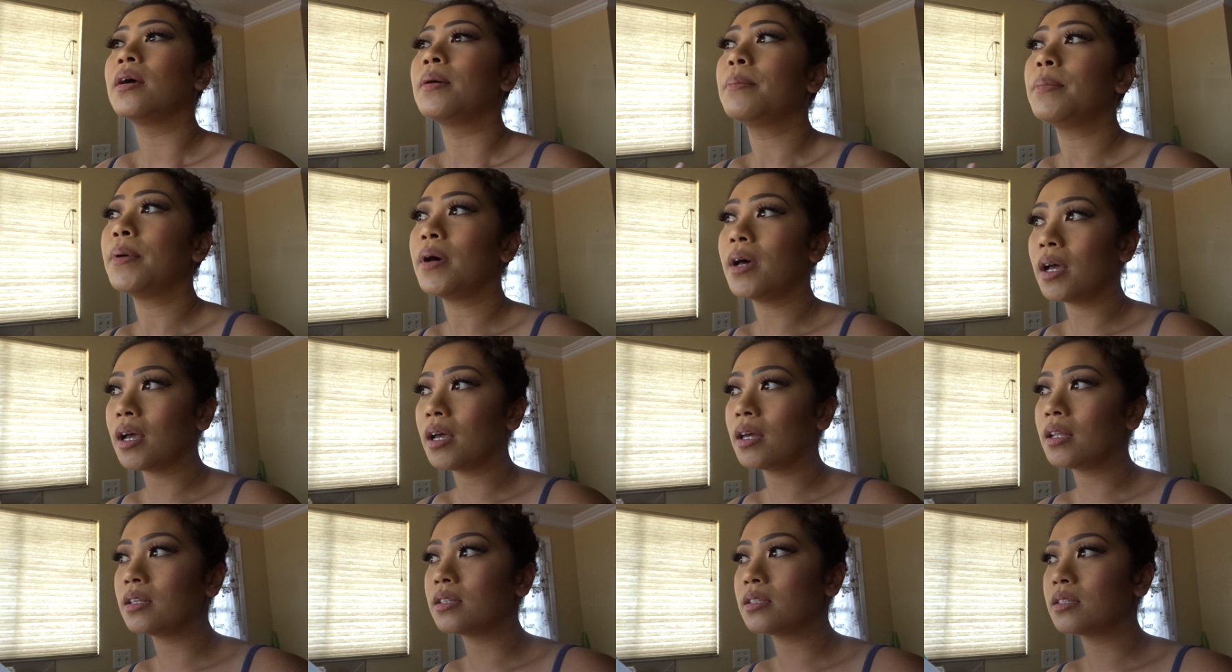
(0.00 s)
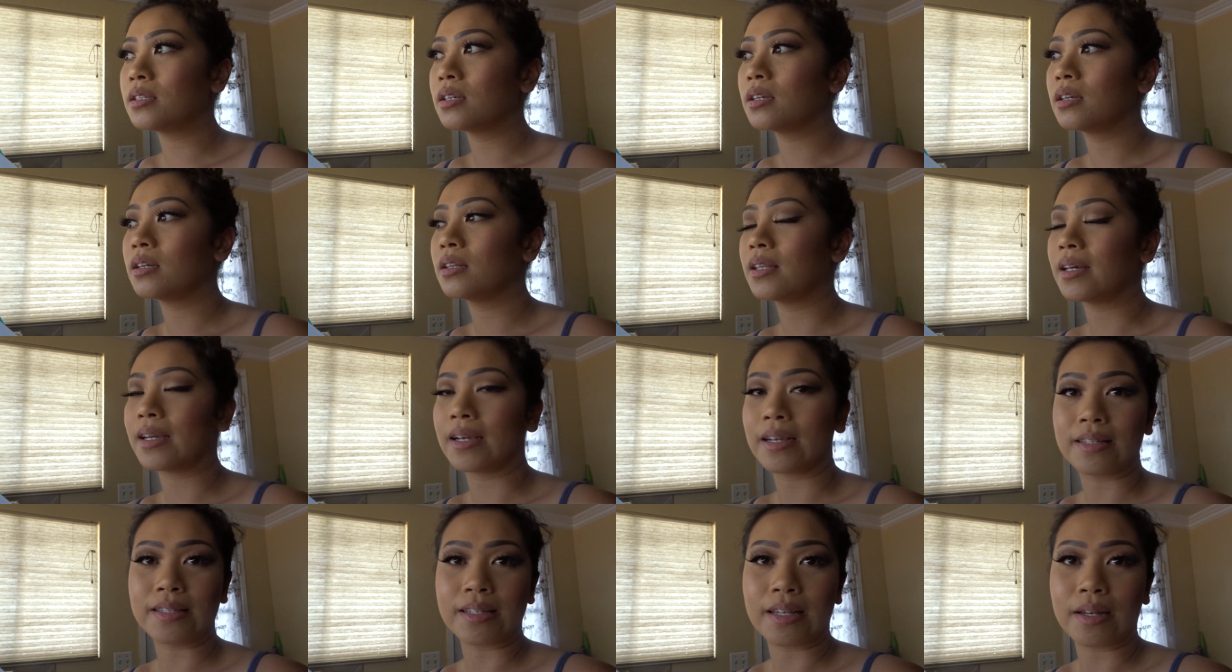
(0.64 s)
But
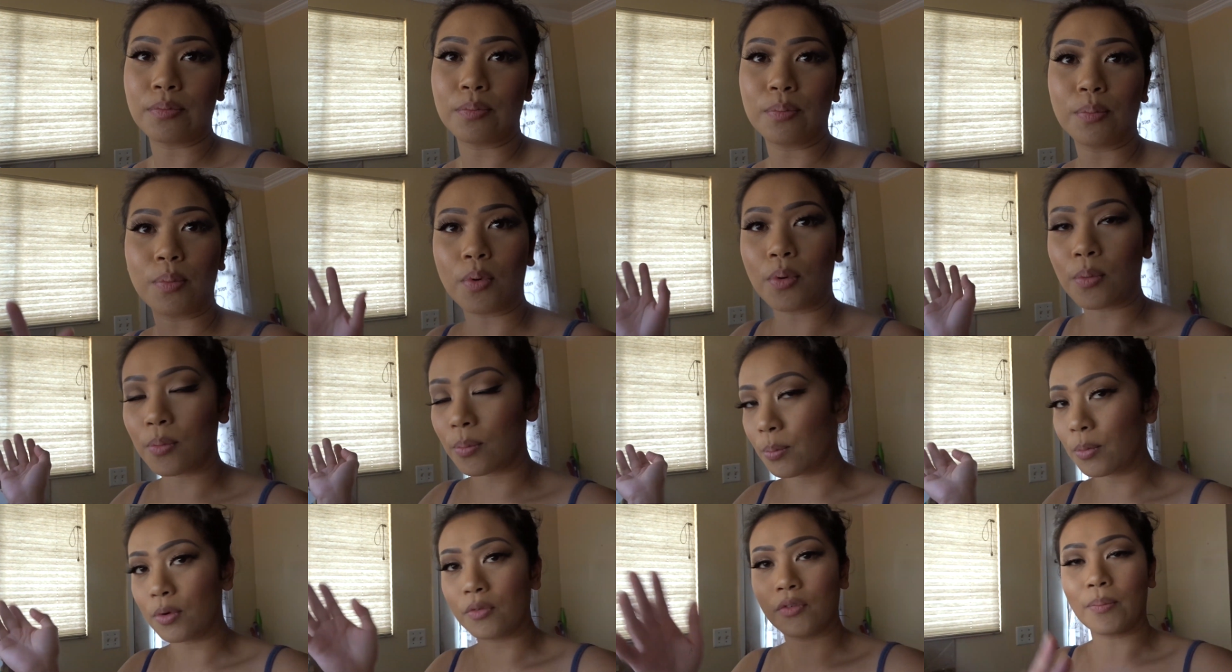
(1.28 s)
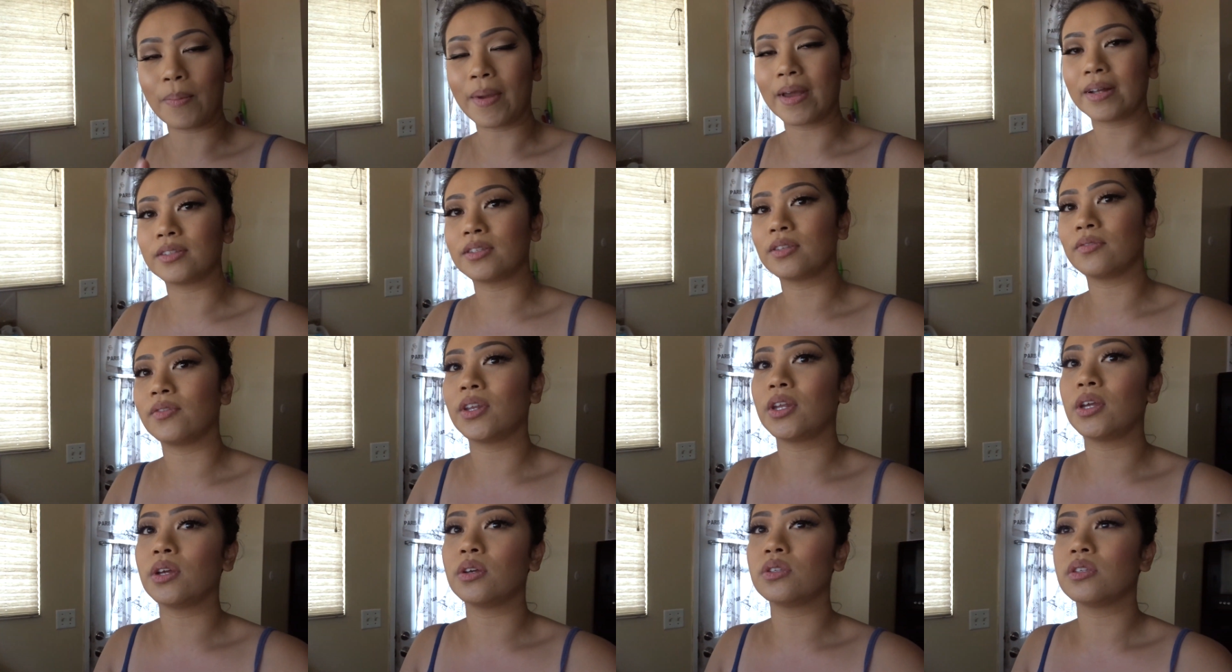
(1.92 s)
like I said, we're moving back
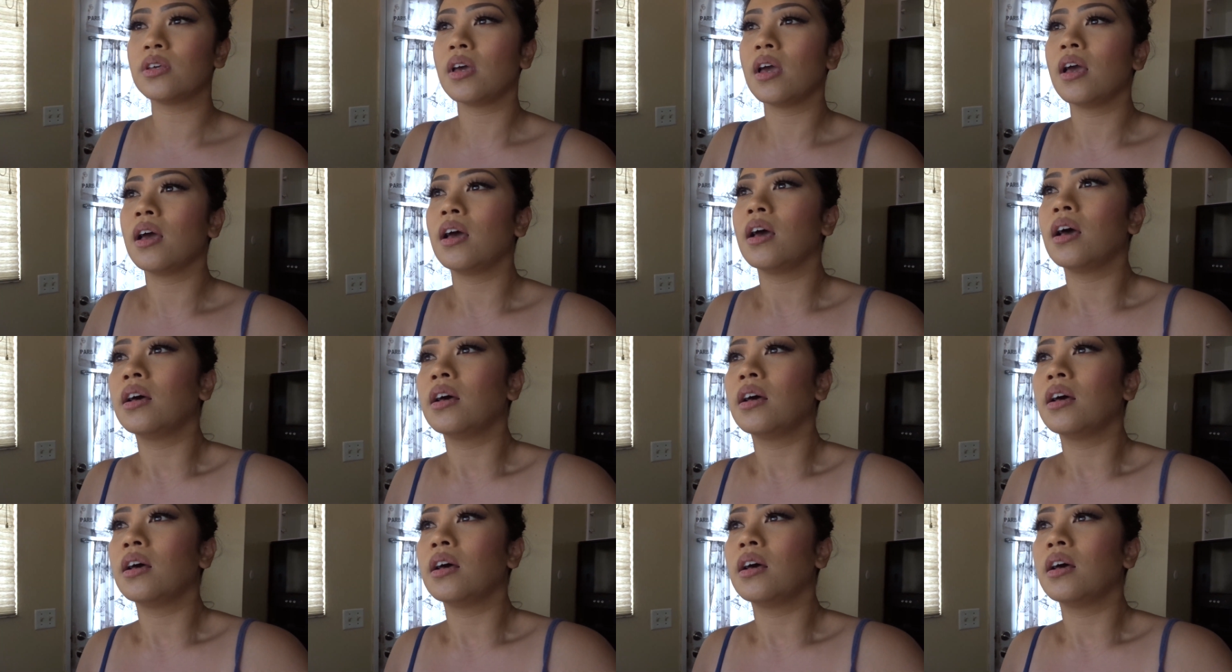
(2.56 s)
to the videos.